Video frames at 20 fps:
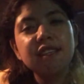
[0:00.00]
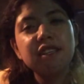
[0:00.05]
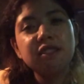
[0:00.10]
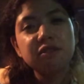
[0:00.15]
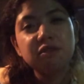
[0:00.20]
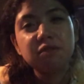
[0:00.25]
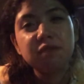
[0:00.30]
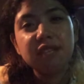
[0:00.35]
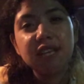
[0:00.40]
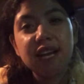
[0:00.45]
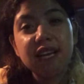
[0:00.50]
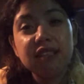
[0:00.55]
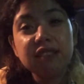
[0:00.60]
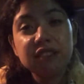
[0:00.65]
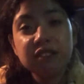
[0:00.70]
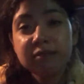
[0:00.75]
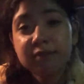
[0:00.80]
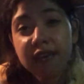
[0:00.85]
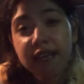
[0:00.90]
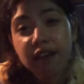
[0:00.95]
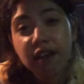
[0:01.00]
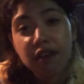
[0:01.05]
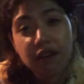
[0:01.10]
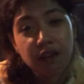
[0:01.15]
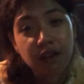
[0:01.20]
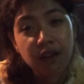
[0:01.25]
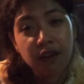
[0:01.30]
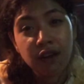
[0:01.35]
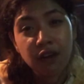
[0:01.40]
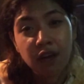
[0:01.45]
So we got into Main
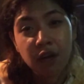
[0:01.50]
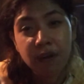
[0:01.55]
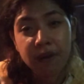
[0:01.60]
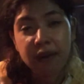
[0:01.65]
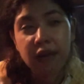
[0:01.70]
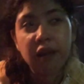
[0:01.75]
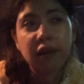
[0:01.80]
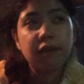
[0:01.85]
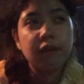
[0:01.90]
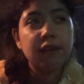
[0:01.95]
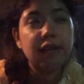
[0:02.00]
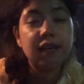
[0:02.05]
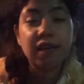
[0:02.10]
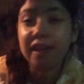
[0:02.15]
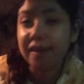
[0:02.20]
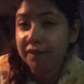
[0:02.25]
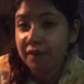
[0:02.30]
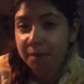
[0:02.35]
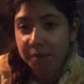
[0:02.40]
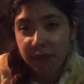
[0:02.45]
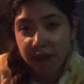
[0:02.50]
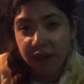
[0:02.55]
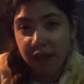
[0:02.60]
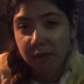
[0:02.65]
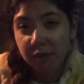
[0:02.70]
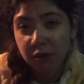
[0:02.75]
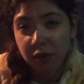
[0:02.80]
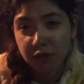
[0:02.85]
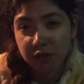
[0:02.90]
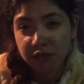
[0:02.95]
Hall around 11 p.m.,
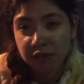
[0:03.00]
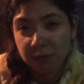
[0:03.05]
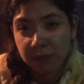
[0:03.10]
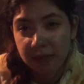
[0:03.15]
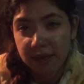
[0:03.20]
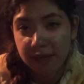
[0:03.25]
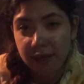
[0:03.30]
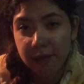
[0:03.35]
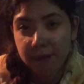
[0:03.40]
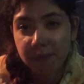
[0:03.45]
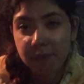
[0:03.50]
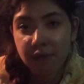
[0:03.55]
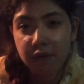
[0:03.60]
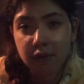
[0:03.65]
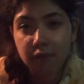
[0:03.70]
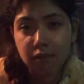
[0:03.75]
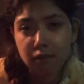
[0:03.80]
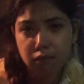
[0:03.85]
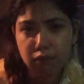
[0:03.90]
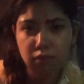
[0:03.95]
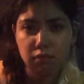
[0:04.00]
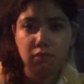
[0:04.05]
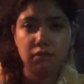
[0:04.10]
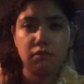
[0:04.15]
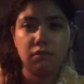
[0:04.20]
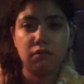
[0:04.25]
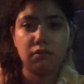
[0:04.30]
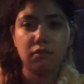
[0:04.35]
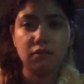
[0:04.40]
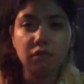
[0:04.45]
close to midnight.
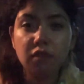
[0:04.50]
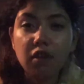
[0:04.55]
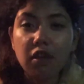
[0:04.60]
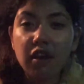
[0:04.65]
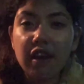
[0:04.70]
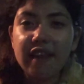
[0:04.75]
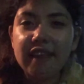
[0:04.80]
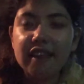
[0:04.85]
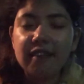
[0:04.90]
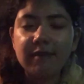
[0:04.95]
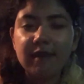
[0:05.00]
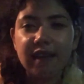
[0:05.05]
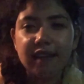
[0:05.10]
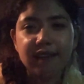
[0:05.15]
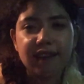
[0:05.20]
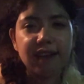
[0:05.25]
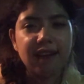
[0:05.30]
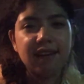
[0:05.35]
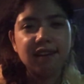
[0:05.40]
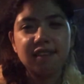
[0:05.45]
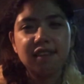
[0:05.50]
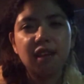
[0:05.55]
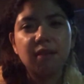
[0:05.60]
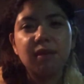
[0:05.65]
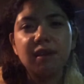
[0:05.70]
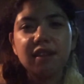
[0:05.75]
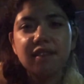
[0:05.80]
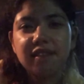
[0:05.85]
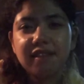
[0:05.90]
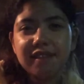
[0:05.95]
Okay, that's me. That kind of scared me.
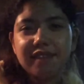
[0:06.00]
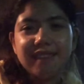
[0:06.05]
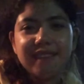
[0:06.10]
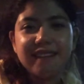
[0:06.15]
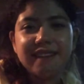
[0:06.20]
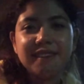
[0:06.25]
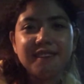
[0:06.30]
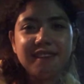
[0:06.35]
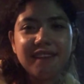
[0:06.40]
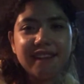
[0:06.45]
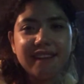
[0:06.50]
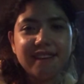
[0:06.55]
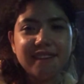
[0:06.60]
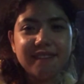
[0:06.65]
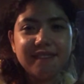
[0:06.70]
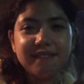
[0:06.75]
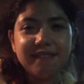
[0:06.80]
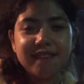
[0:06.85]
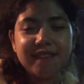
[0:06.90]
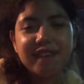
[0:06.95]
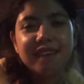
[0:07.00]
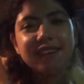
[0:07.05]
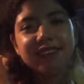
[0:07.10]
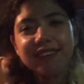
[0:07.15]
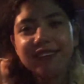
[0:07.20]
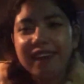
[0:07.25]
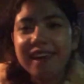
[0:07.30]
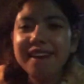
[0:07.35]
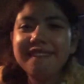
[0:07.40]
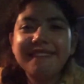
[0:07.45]
Literally, like,
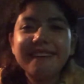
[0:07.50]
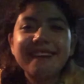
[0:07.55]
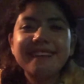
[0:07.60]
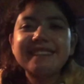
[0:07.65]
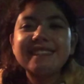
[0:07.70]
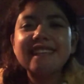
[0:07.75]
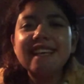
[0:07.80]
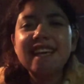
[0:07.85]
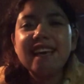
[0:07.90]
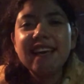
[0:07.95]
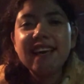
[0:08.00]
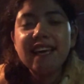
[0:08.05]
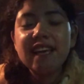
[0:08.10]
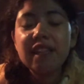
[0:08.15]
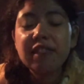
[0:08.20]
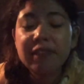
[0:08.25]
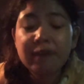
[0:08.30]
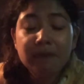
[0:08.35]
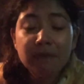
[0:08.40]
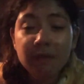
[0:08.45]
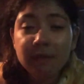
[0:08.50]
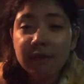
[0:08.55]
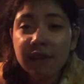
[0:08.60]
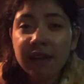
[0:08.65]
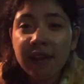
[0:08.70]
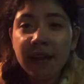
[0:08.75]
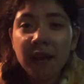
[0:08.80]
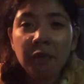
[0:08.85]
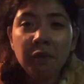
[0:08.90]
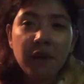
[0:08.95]
anyways, the moment
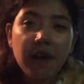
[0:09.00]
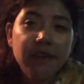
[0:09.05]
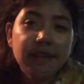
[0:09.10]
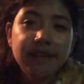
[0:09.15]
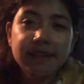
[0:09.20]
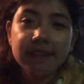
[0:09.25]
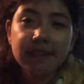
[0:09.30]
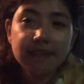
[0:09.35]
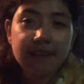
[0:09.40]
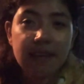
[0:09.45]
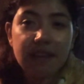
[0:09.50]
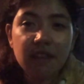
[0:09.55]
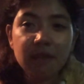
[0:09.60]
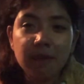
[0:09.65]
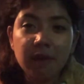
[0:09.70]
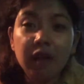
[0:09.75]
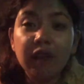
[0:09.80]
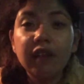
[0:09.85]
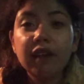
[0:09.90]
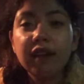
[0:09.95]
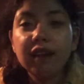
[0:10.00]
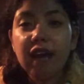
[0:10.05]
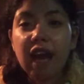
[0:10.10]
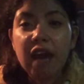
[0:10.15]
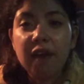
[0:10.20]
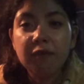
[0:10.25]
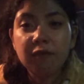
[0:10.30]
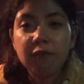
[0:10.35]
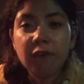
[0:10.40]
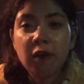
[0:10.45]
I walked inside the building, I
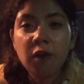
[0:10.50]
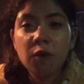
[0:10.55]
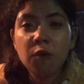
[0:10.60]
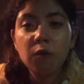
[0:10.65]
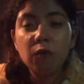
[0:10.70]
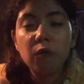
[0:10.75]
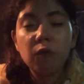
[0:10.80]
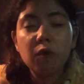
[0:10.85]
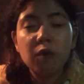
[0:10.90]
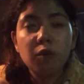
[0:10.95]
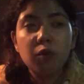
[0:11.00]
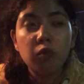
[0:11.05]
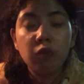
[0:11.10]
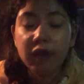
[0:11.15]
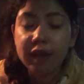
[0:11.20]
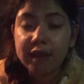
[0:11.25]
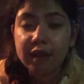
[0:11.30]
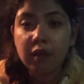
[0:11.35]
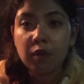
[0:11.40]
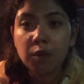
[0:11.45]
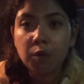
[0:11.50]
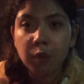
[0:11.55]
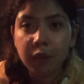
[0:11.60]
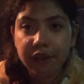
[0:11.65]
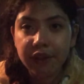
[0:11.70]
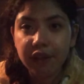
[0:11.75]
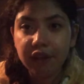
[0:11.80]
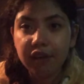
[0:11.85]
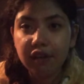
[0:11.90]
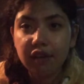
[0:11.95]
felt really
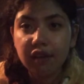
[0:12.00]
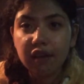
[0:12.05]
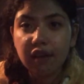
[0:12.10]
weird.